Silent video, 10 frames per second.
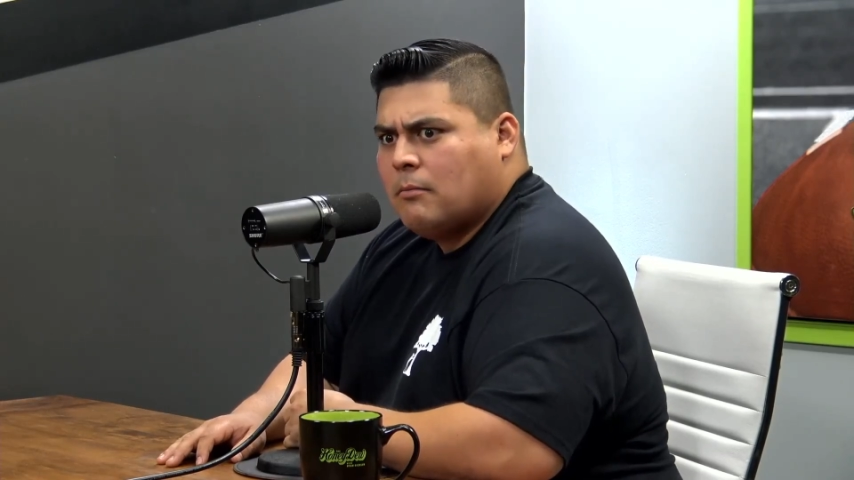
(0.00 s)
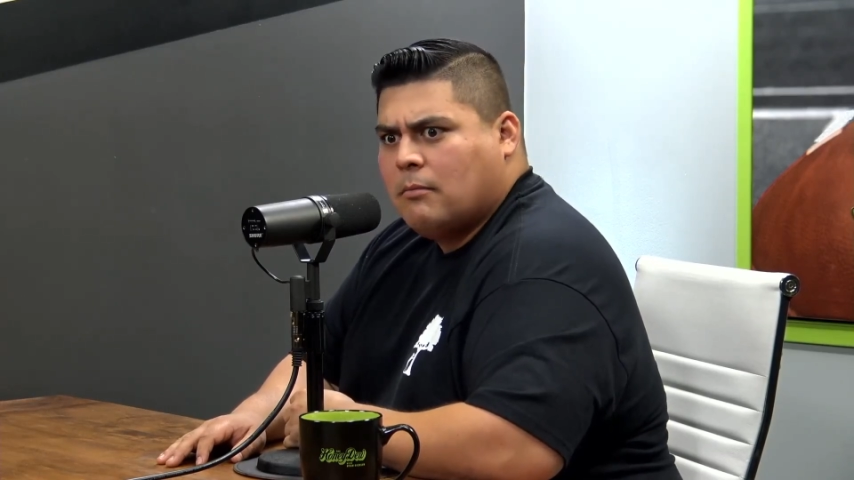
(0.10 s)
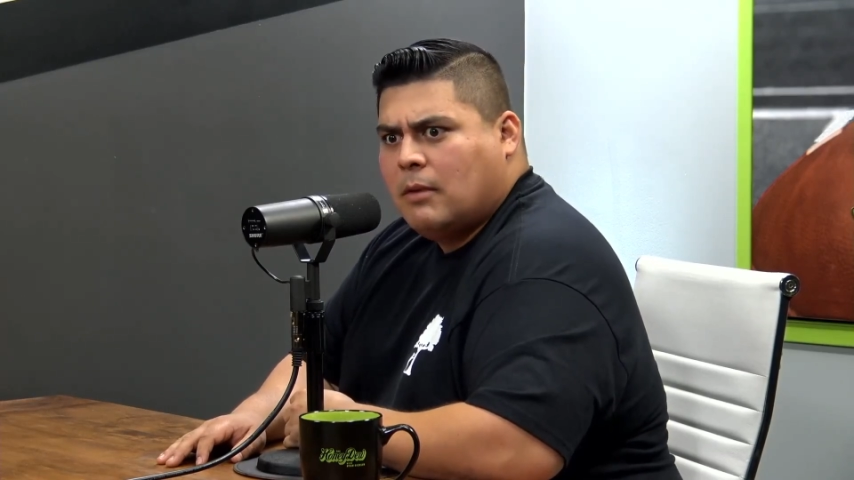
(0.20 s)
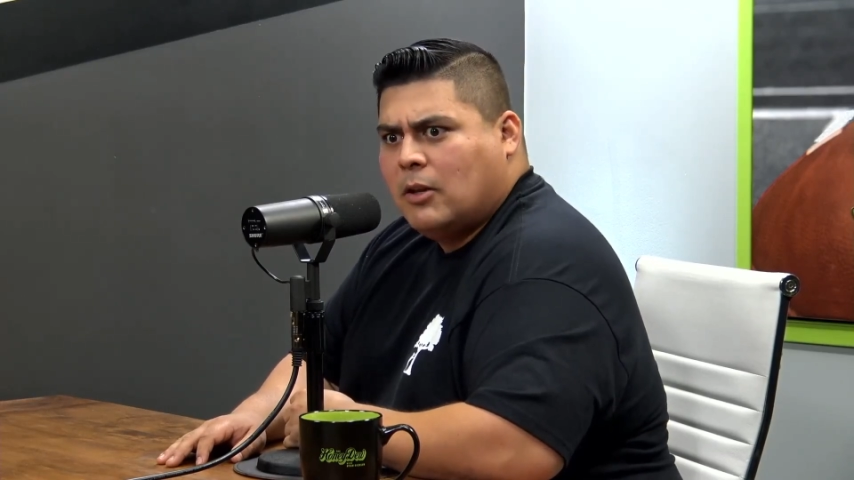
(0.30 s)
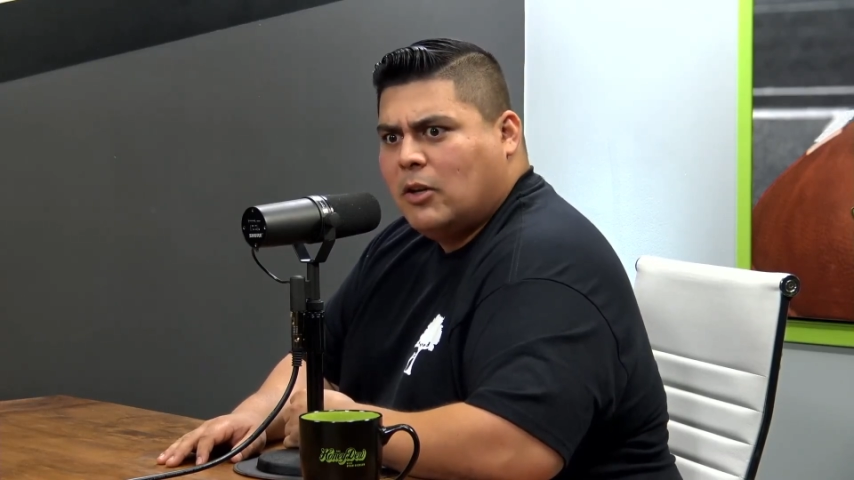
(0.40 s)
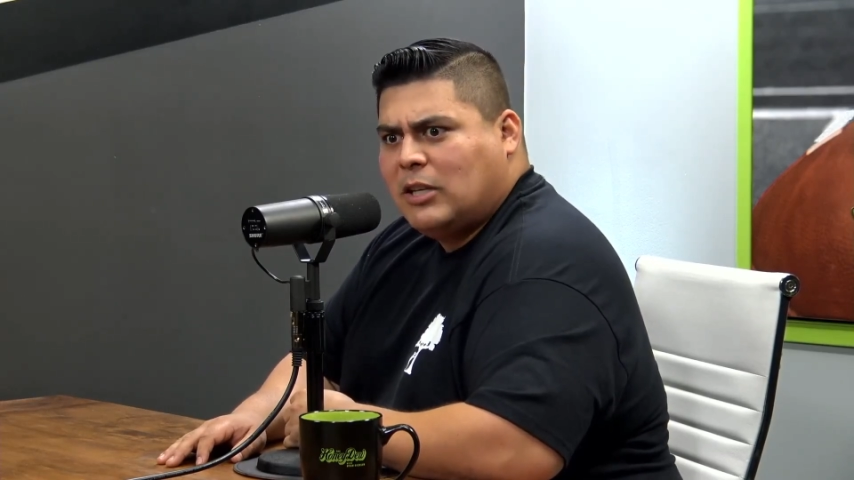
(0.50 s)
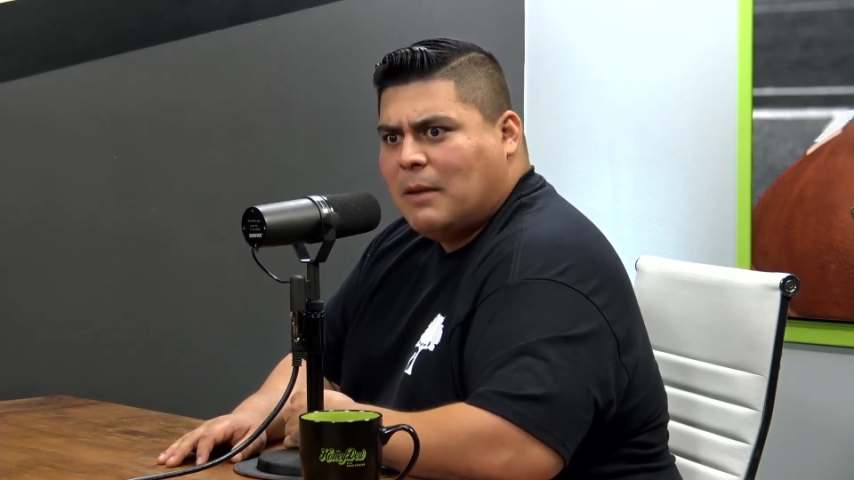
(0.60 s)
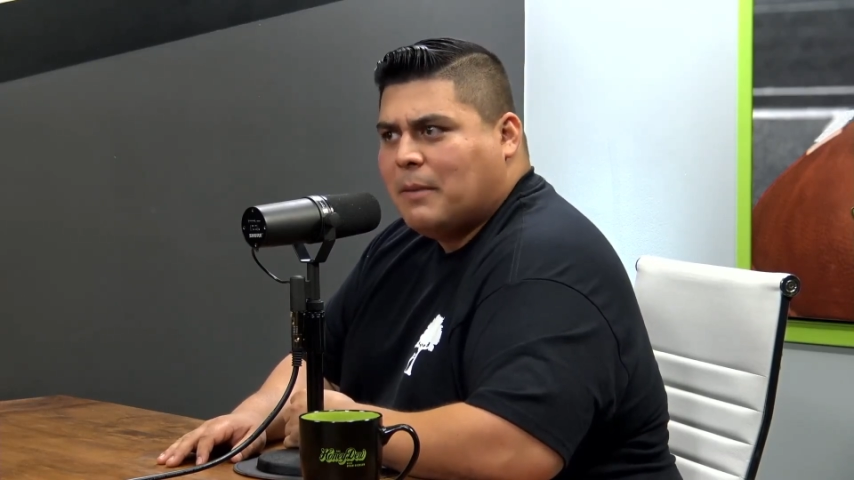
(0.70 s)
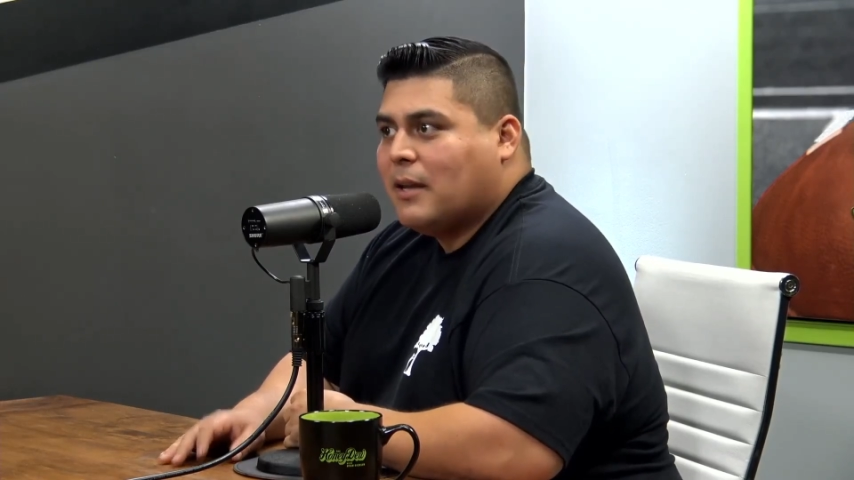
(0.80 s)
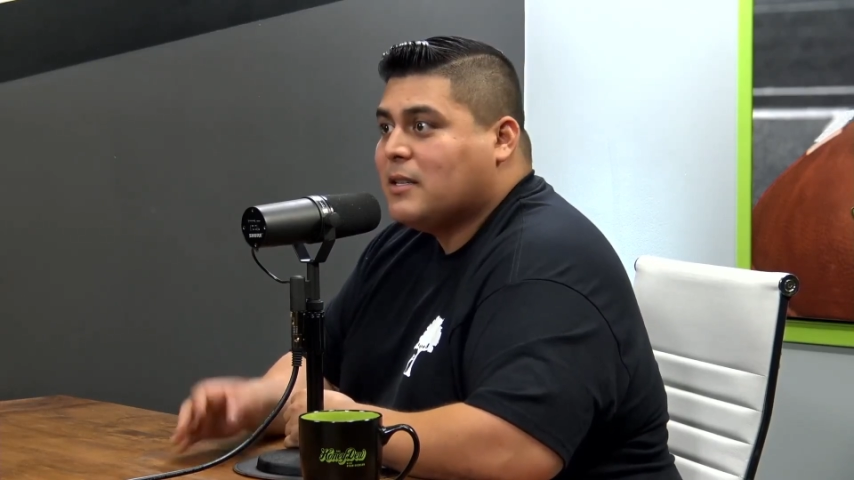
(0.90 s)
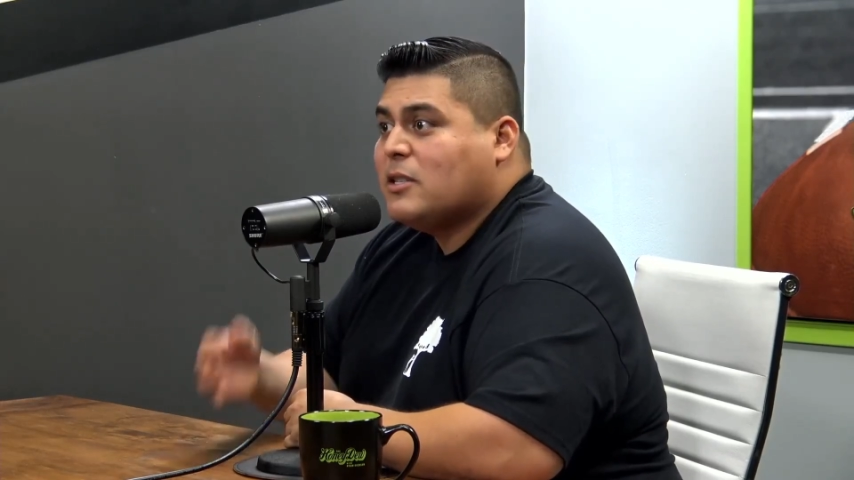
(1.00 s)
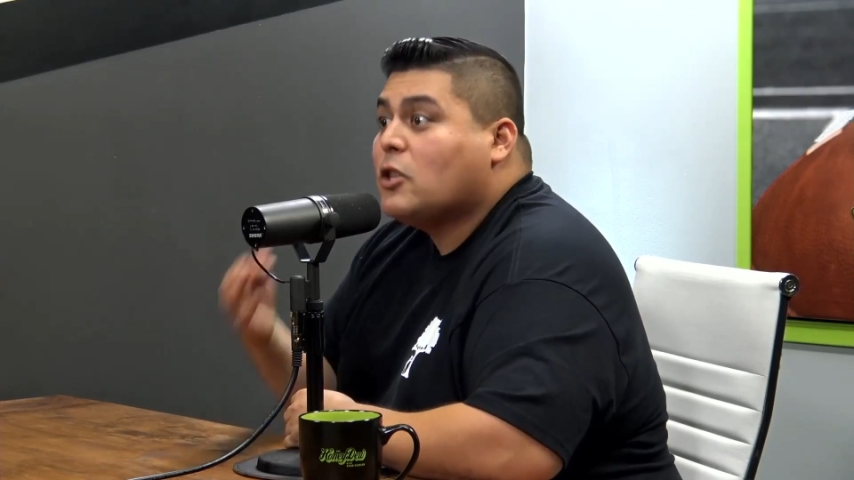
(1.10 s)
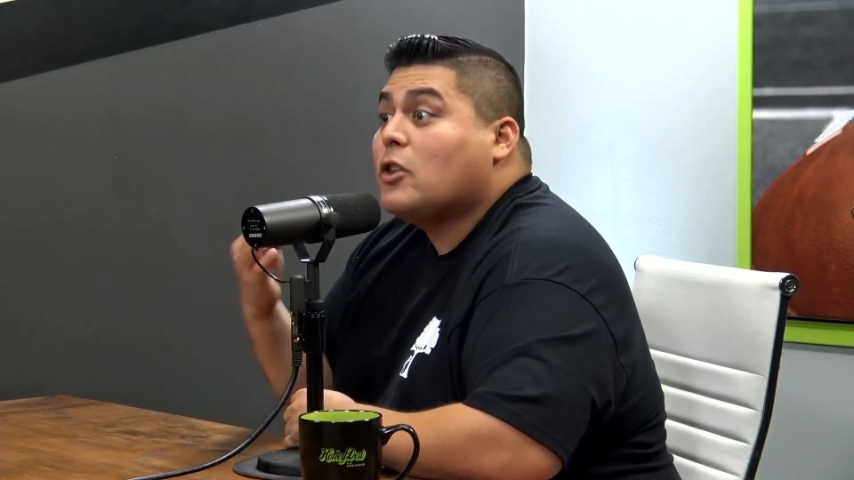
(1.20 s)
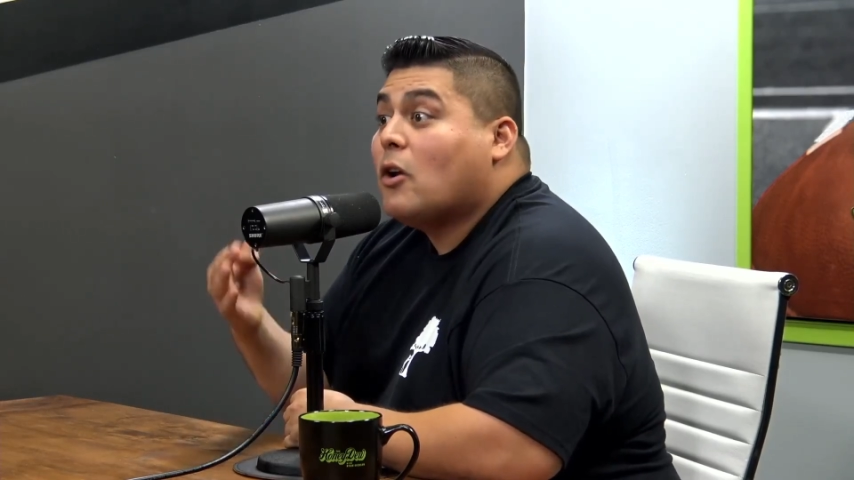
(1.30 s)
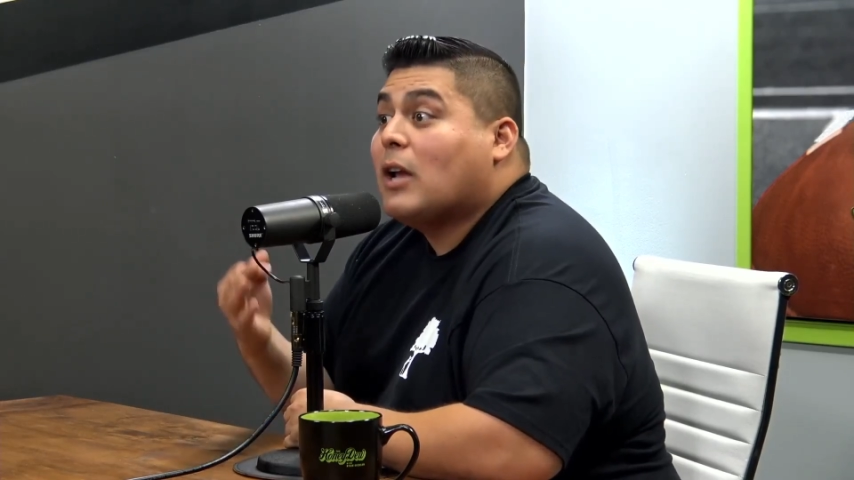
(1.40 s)
he looked at me because this is the
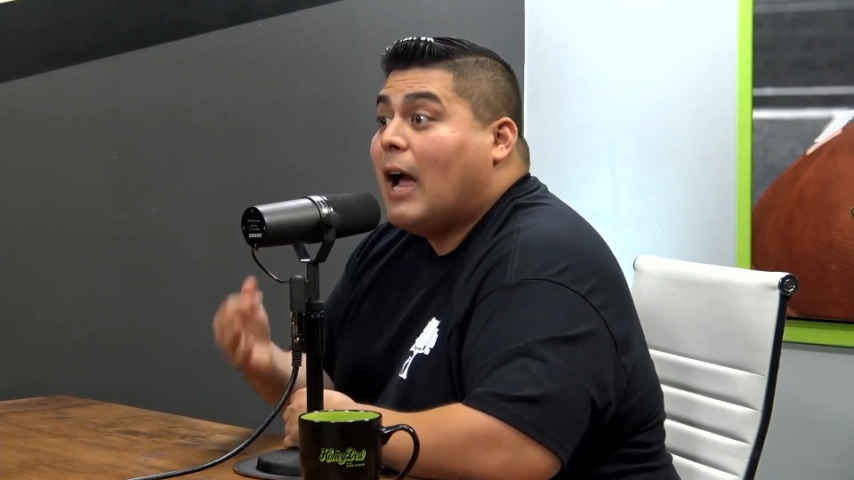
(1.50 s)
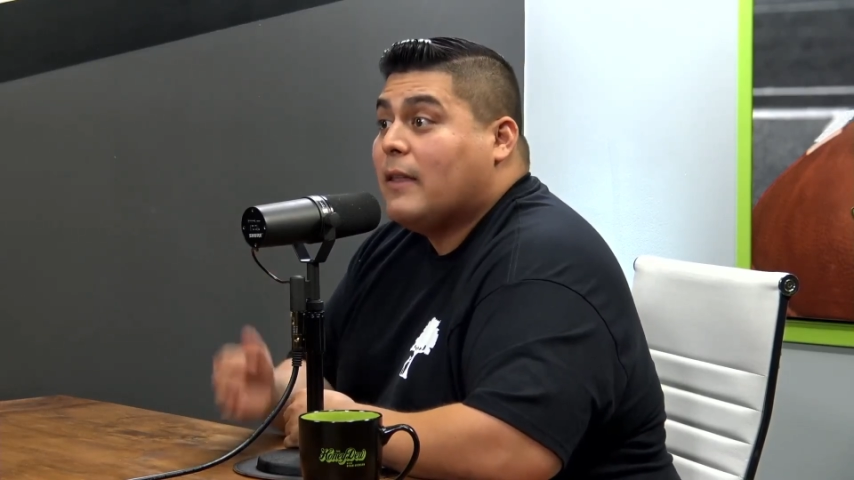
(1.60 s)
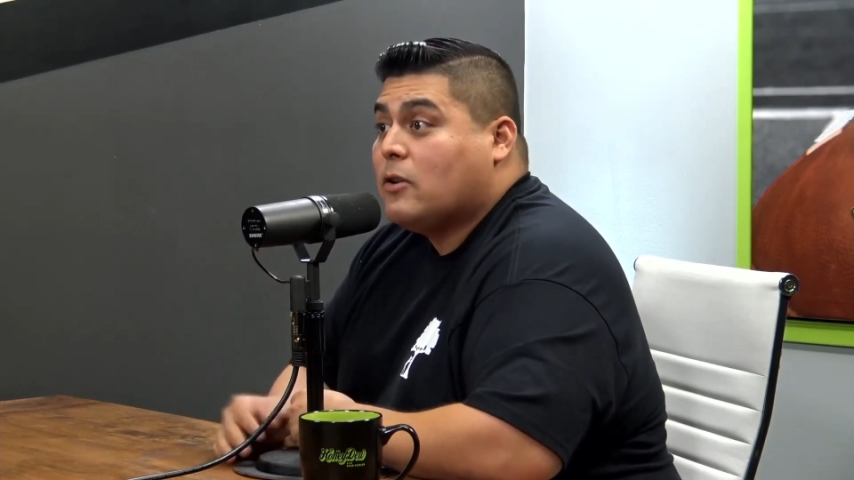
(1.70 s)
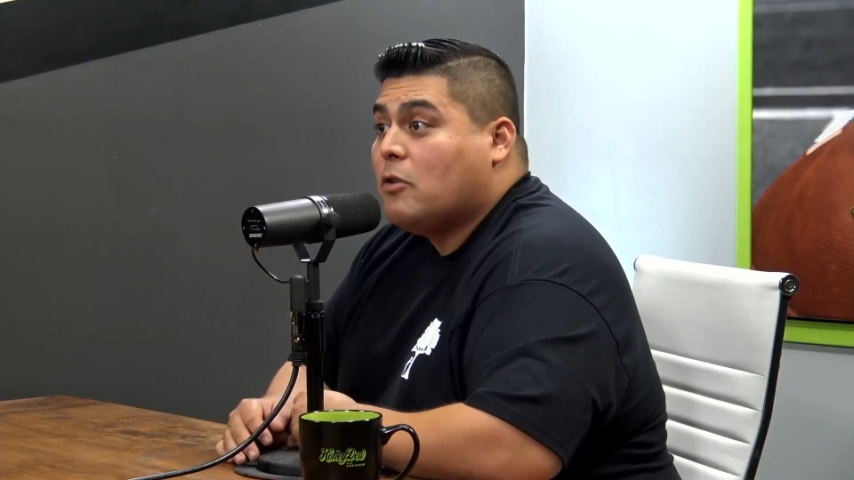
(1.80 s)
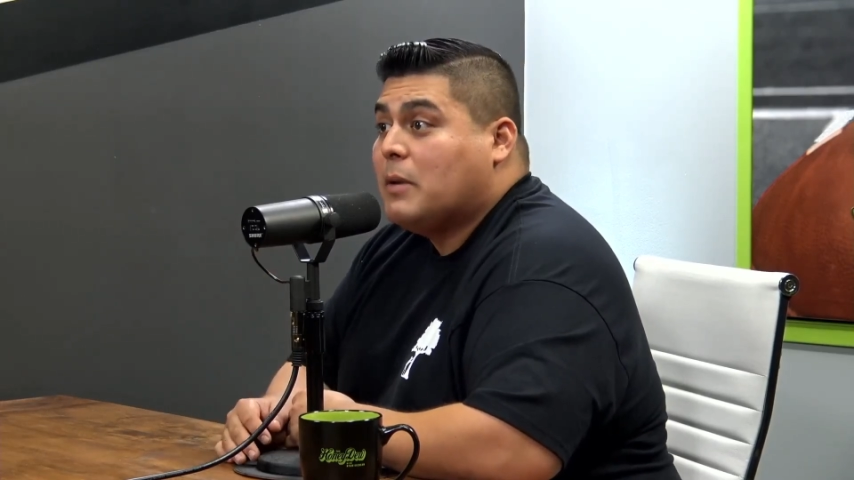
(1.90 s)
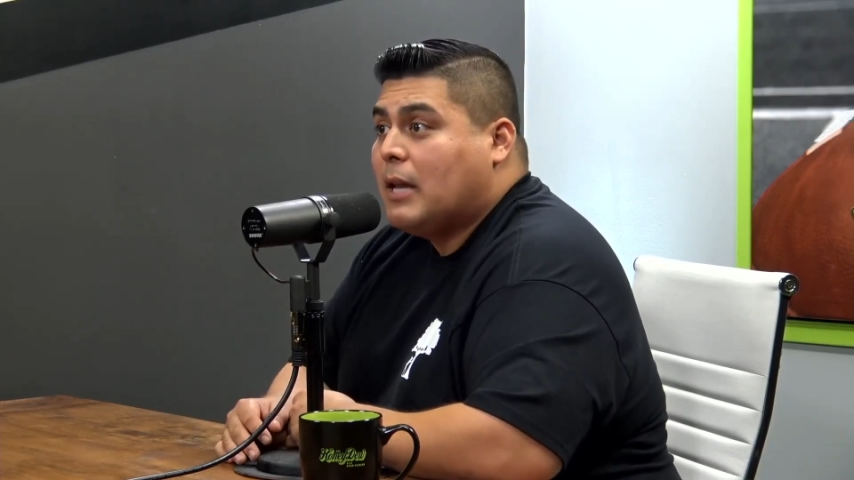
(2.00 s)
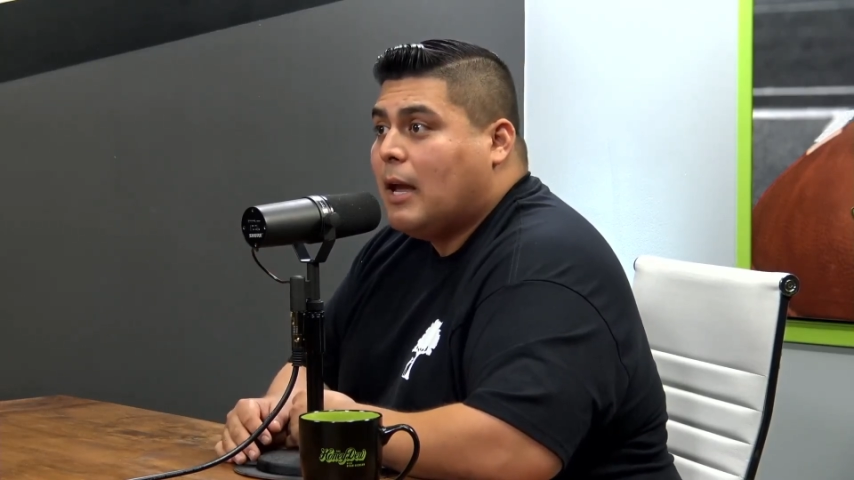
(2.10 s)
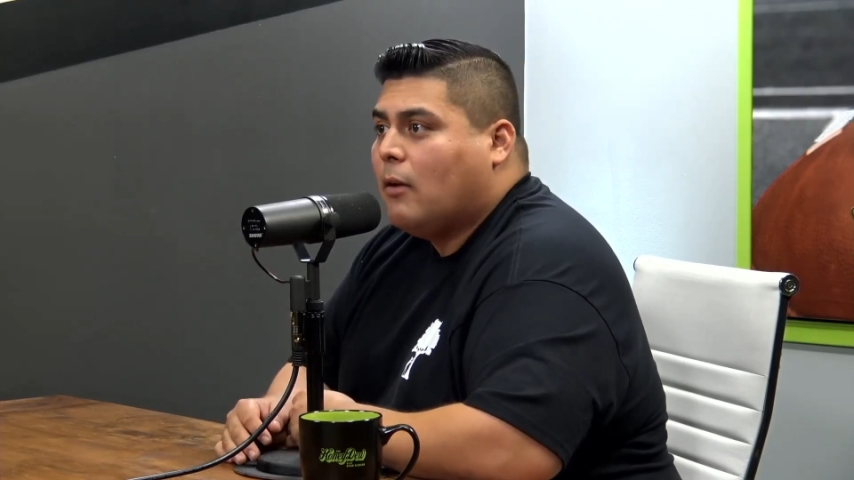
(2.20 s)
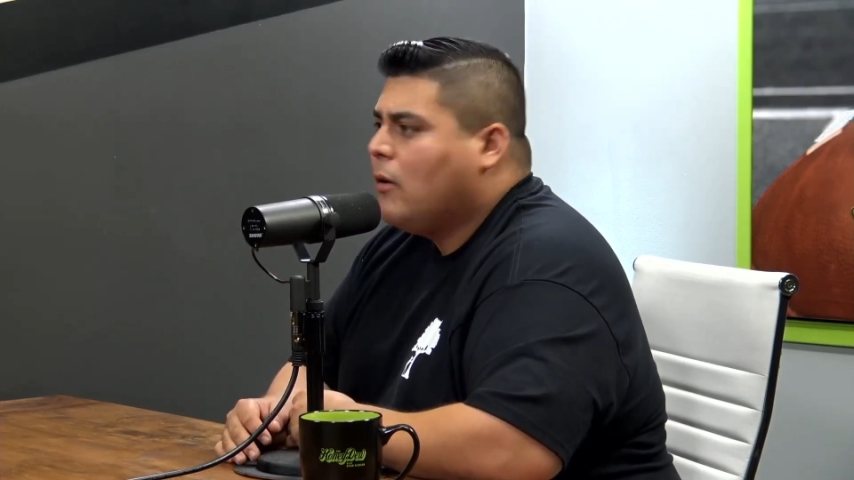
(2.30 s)
3rd guy that turned me down.